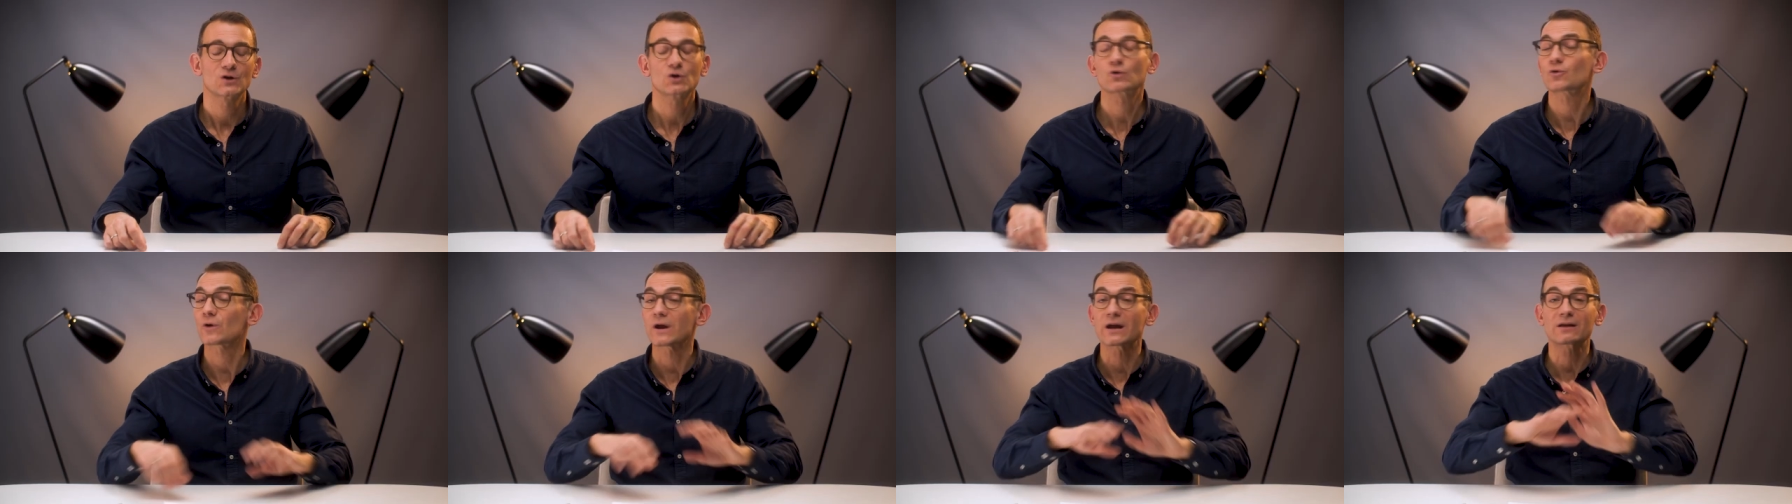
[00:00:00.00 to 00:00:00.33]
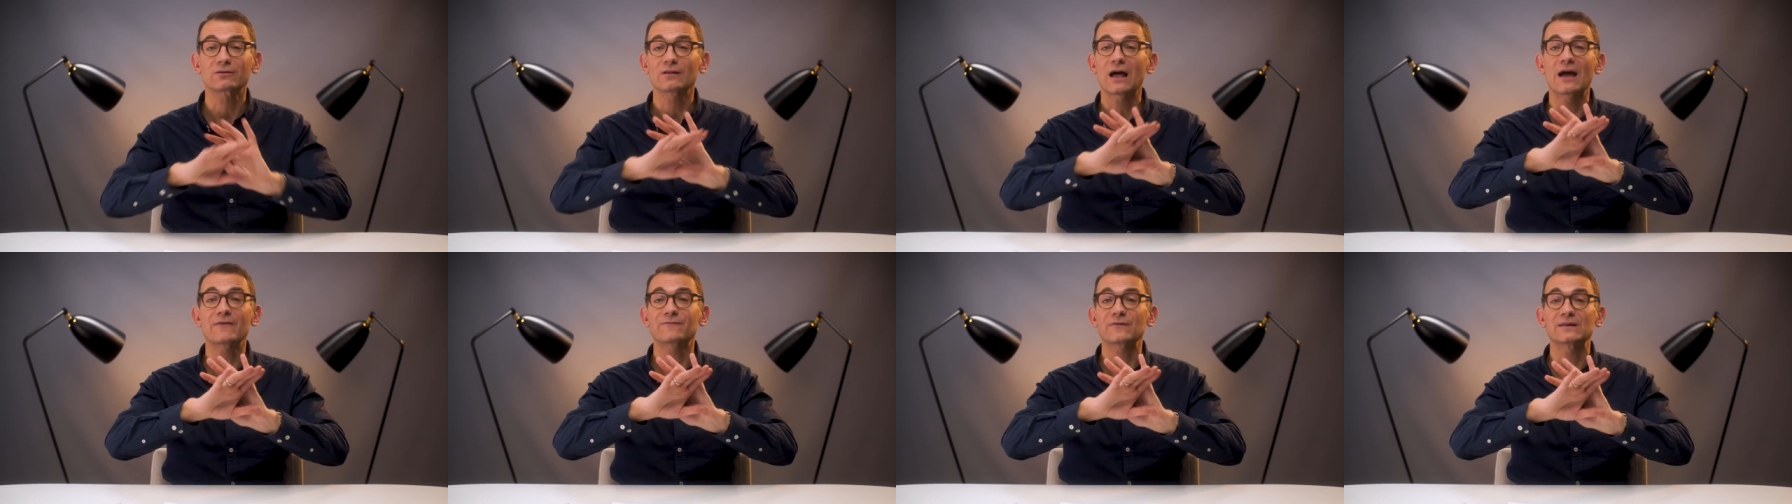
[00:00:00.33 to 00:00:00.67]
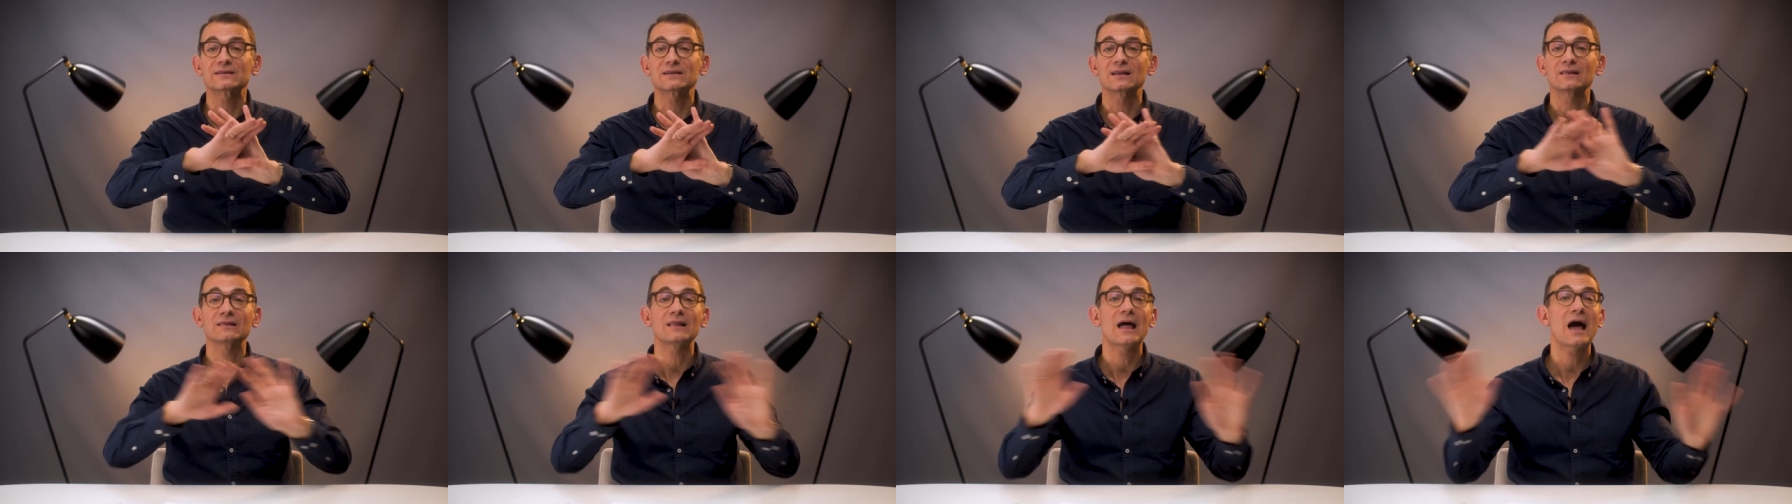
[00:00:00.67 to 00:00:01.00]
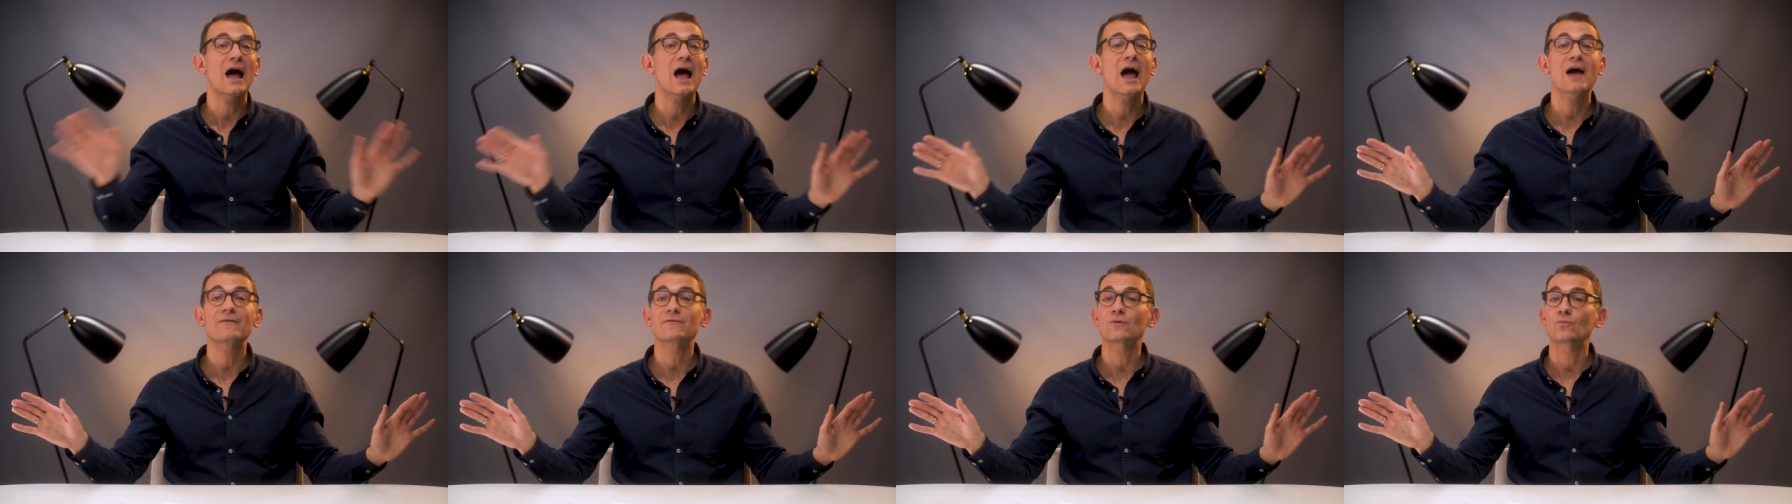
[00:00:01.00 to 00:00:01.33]
Greek life is
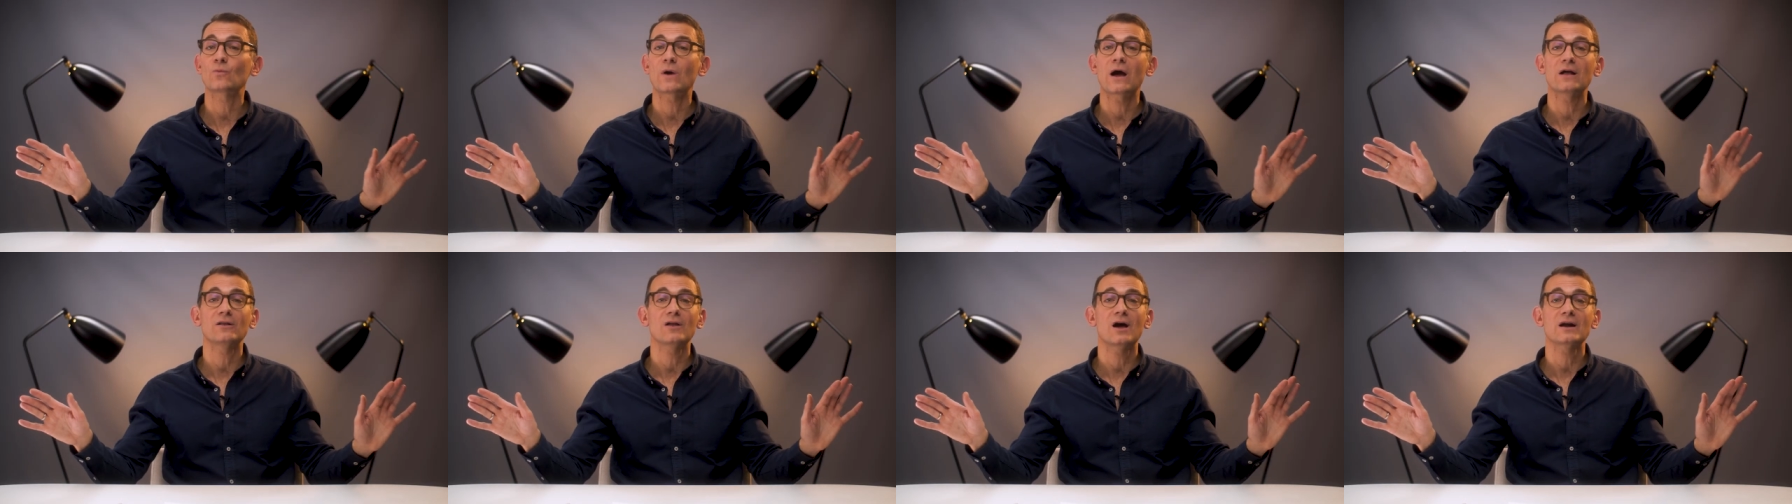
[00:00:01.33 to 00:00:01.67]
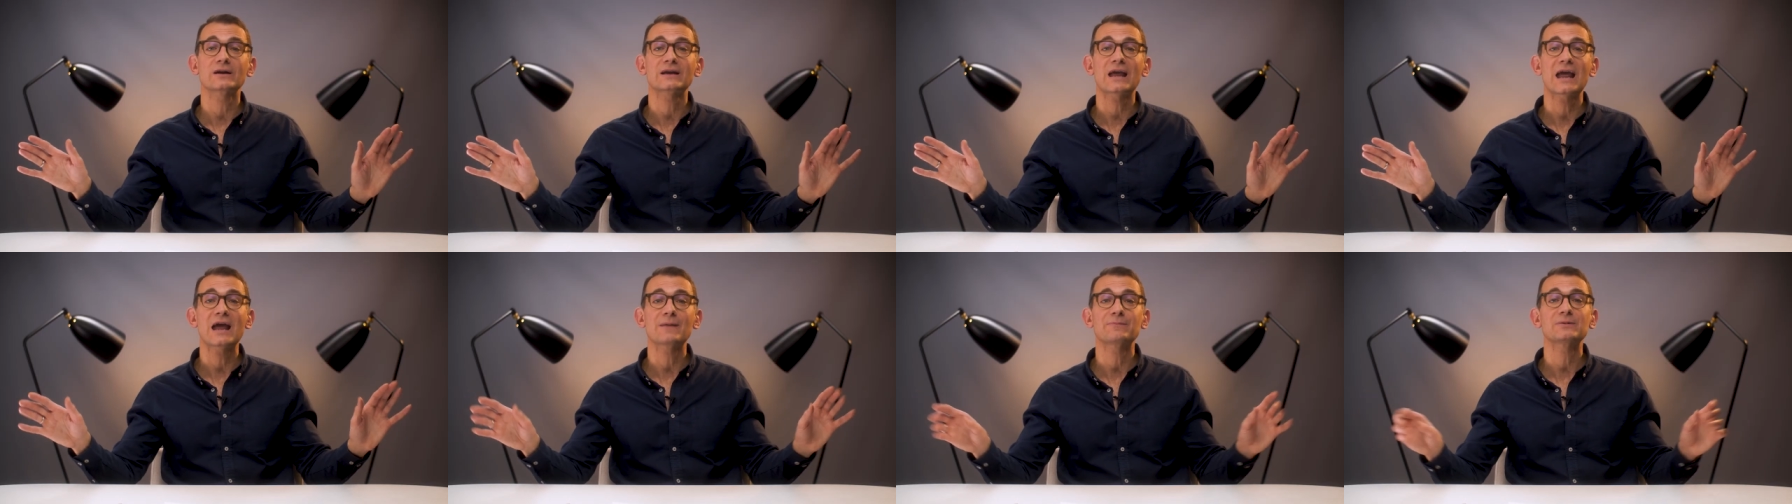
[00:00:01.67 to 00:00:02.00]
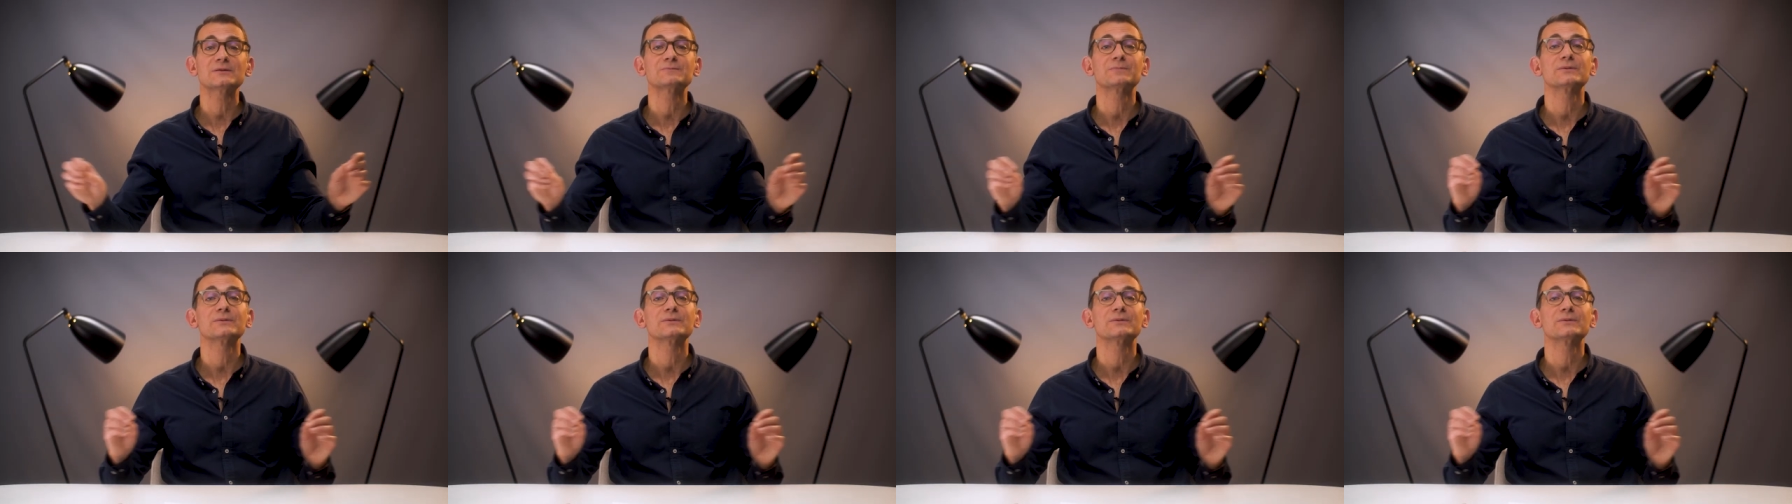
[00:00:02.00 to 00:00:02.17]
alive and well on campus,